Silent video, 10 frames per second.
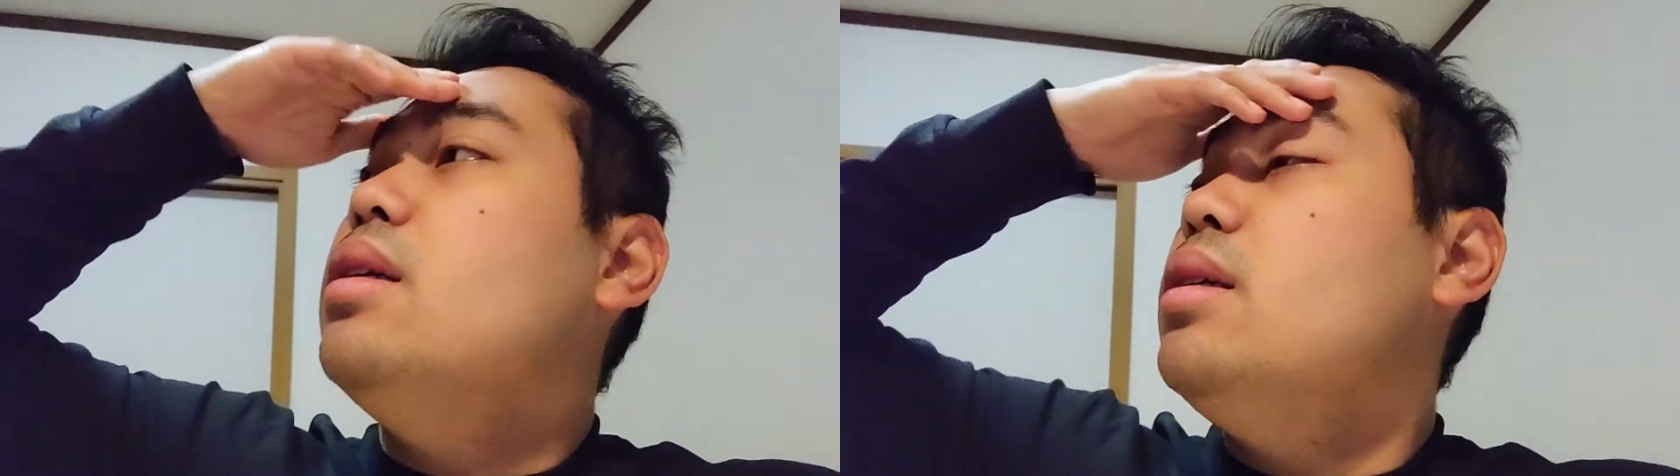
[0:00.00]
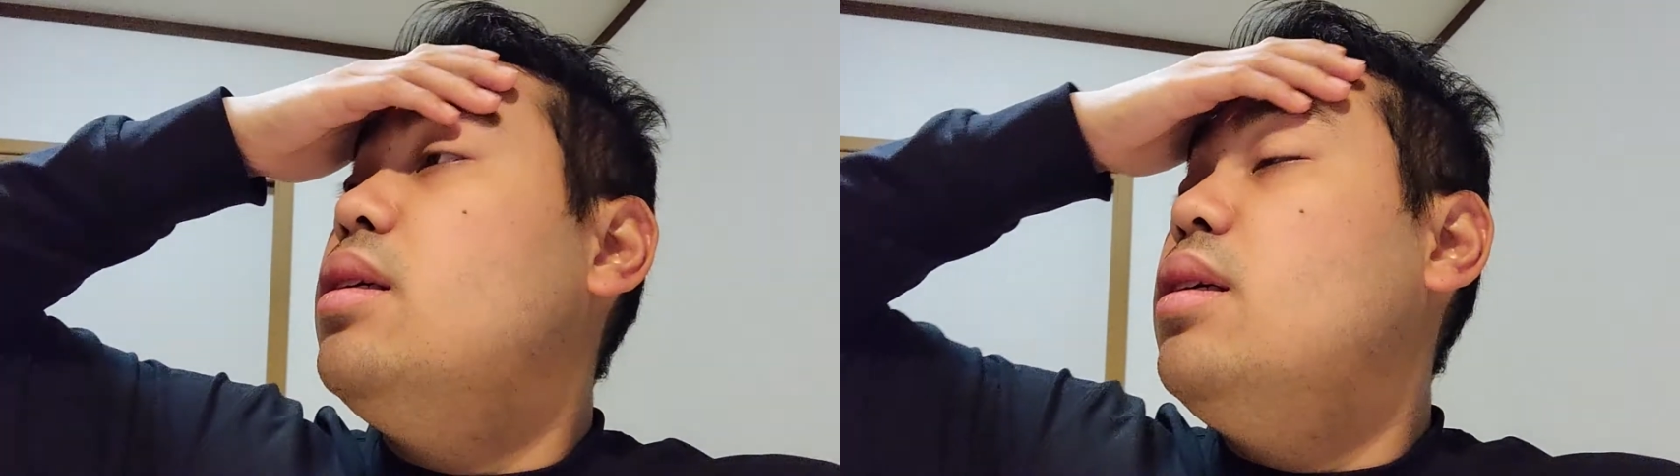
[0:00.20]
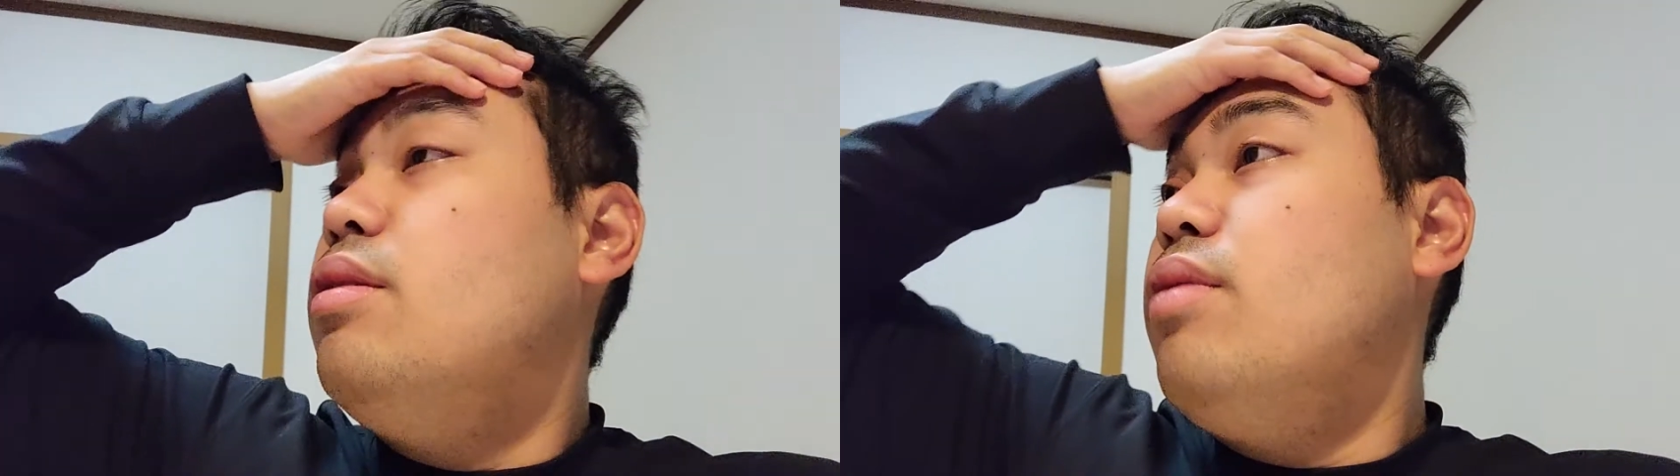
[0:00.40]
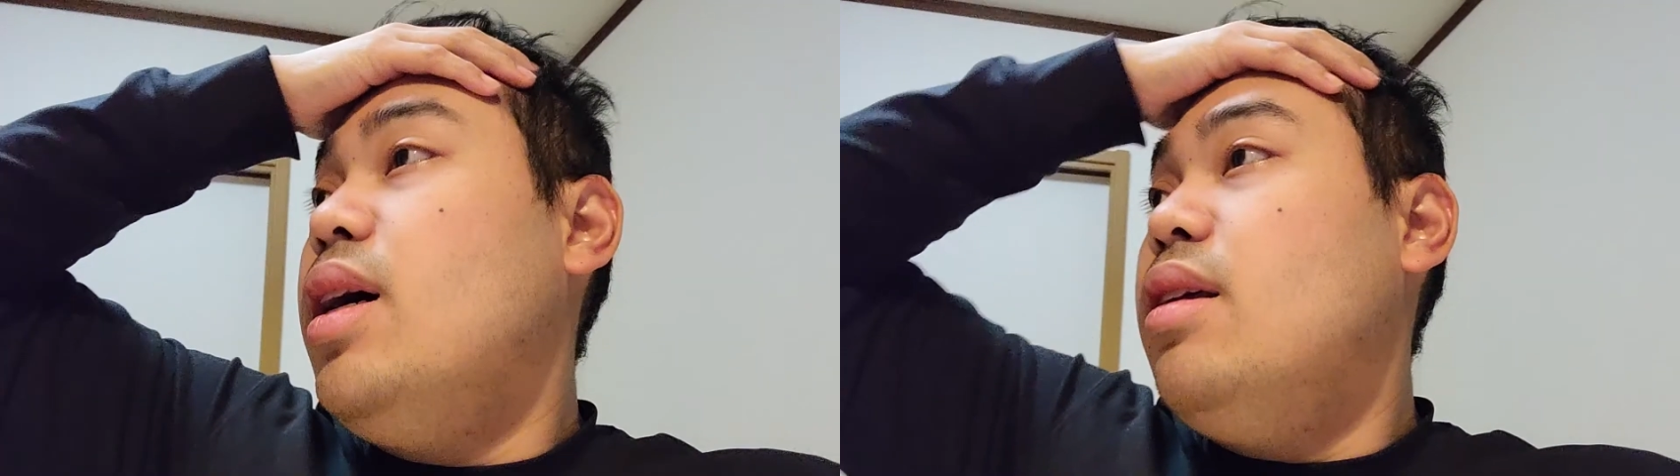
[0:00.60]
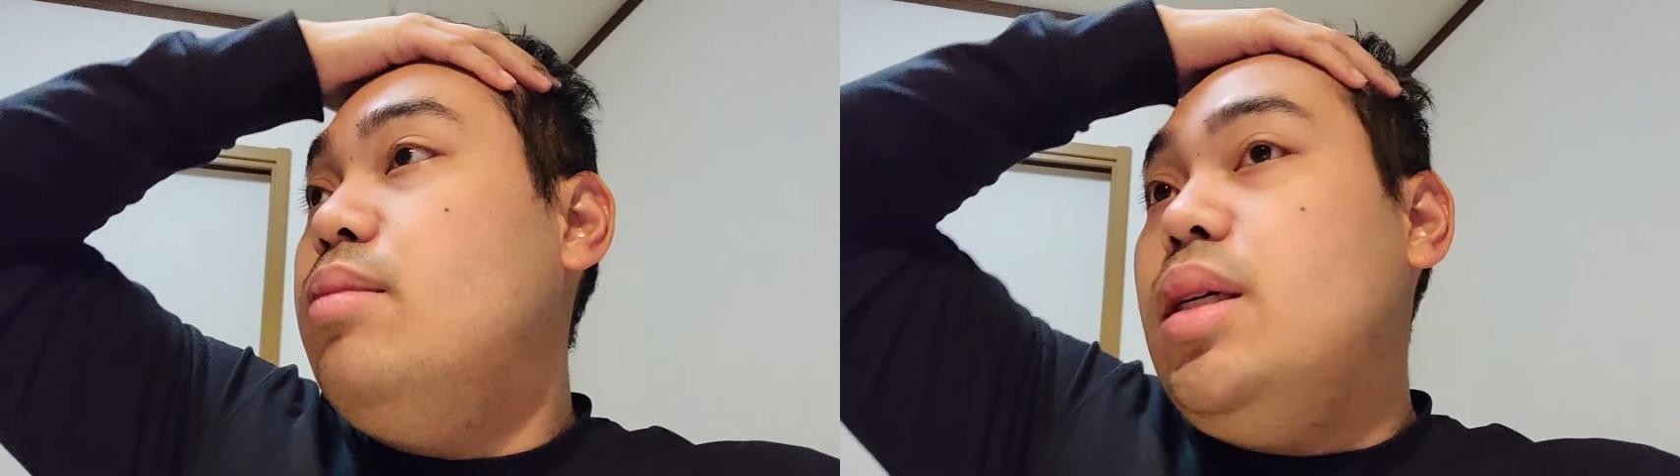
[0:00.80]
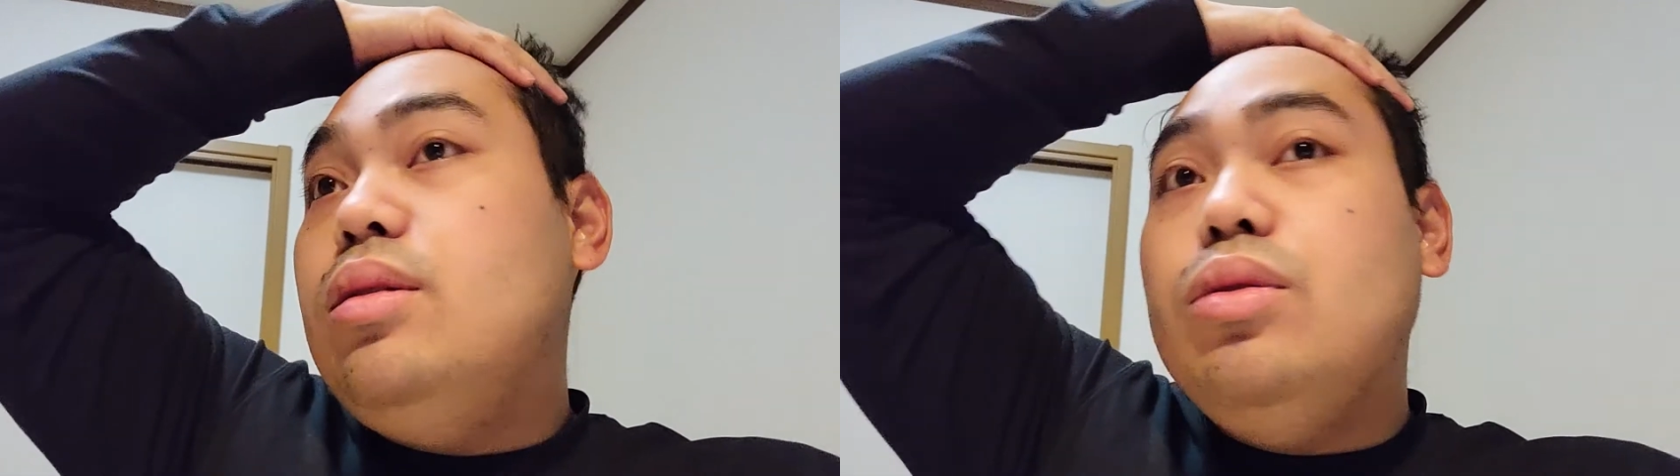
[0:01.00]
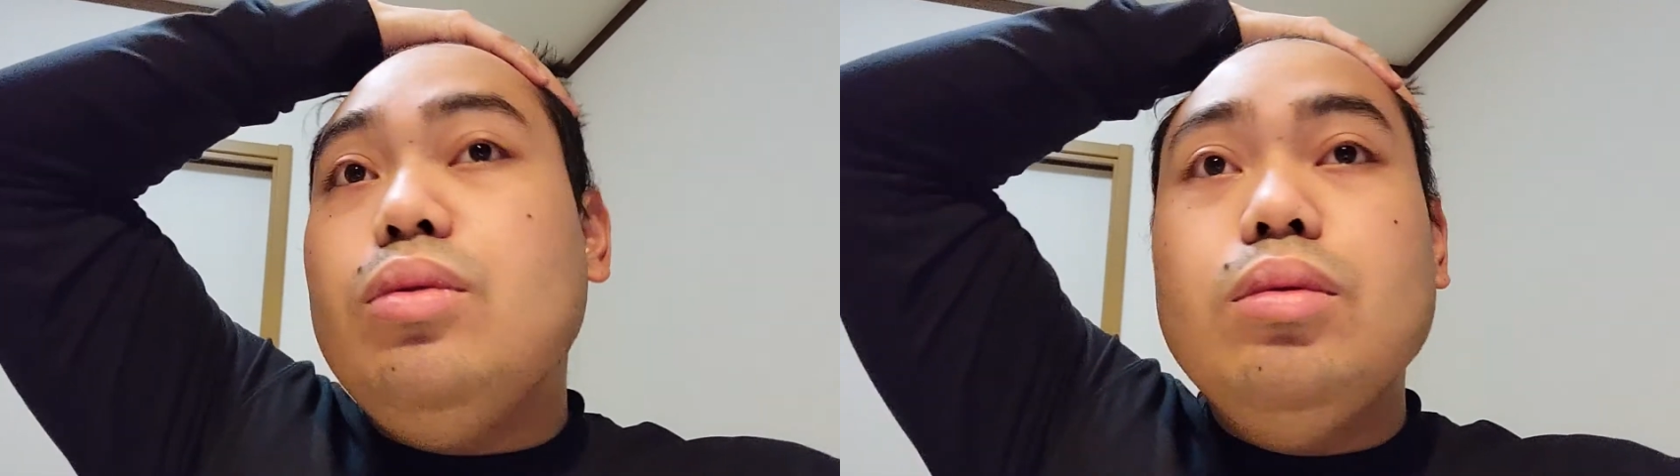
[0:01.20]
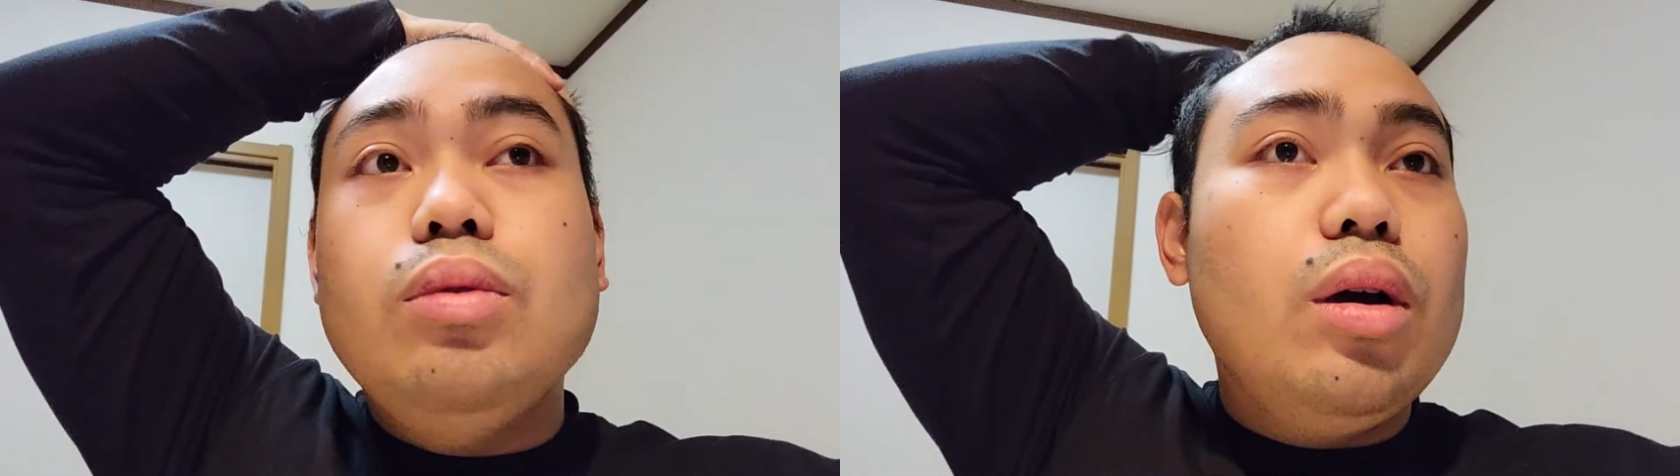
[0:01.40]
he invited me to
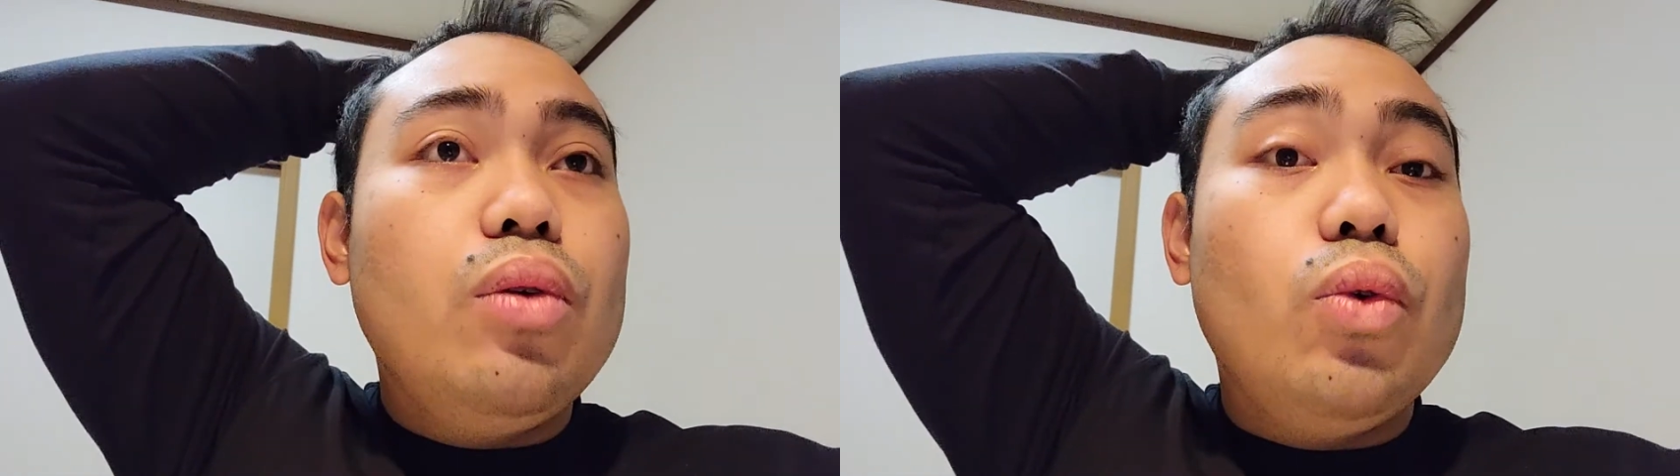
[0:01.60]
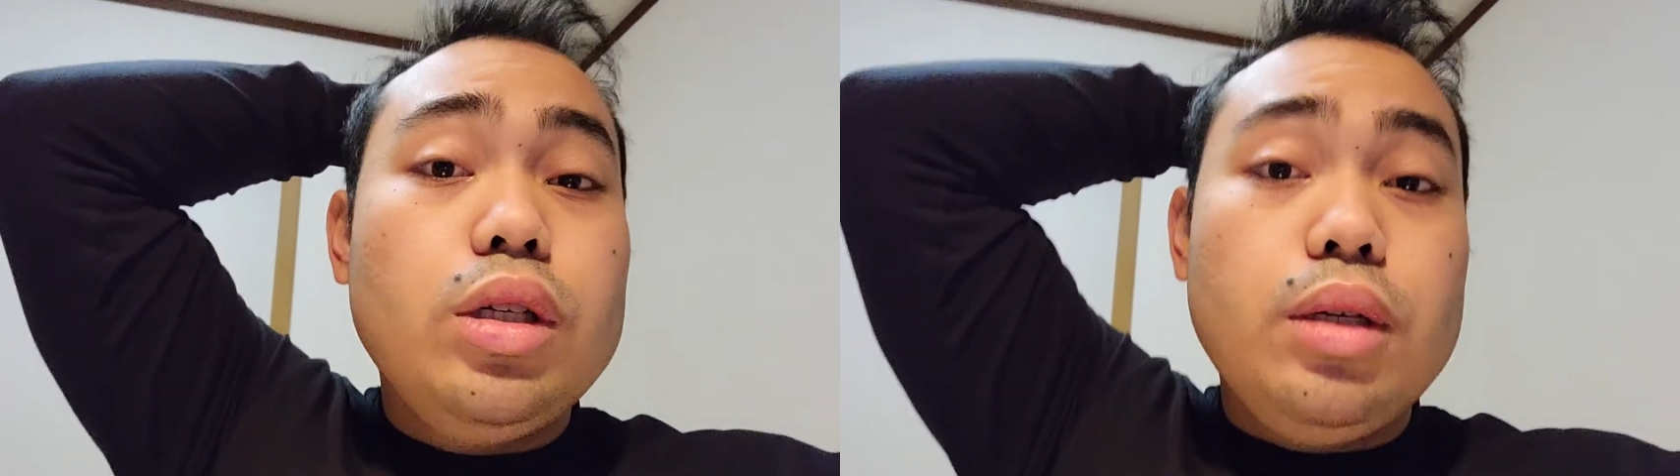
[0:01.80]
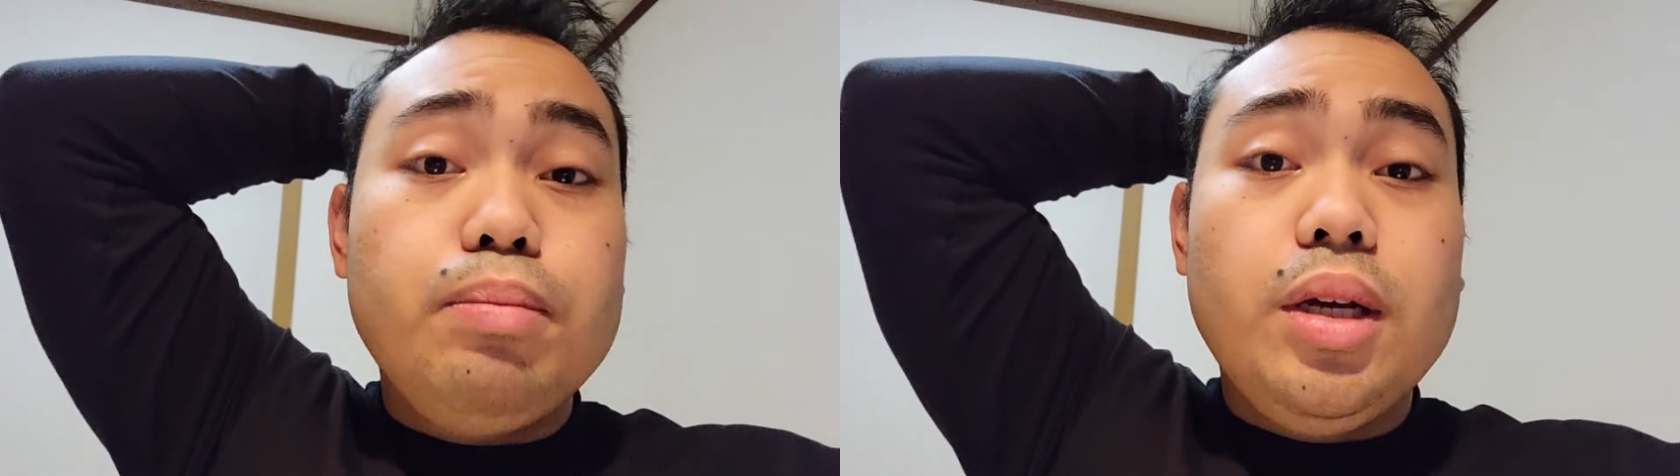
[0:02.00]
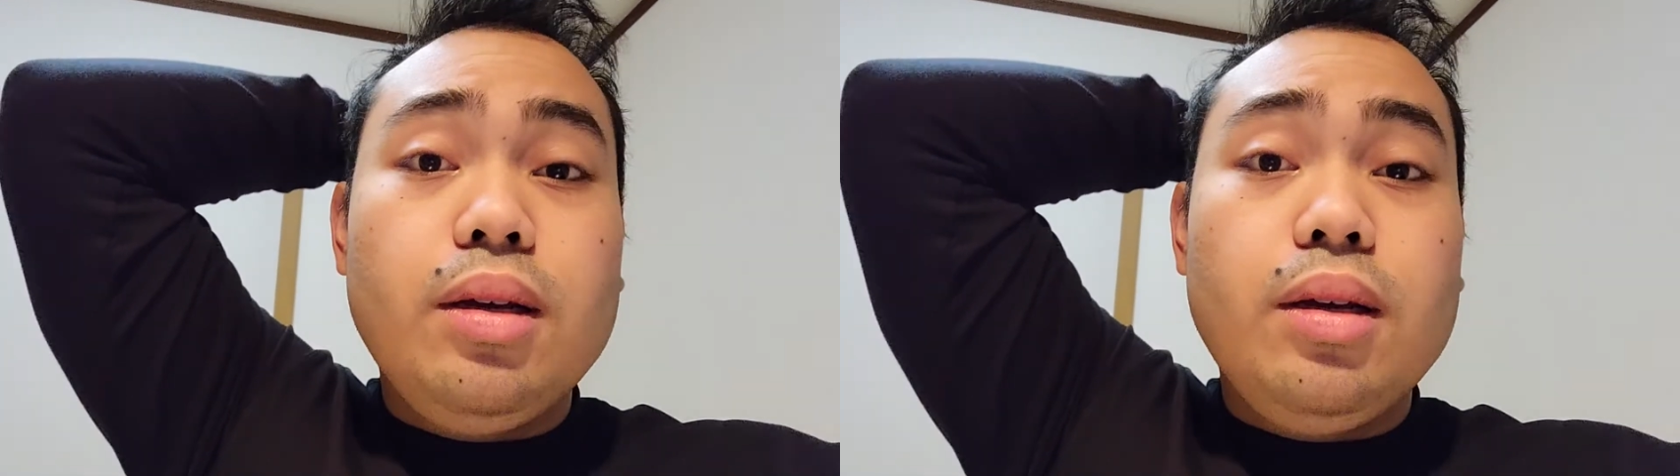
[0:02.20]
worship.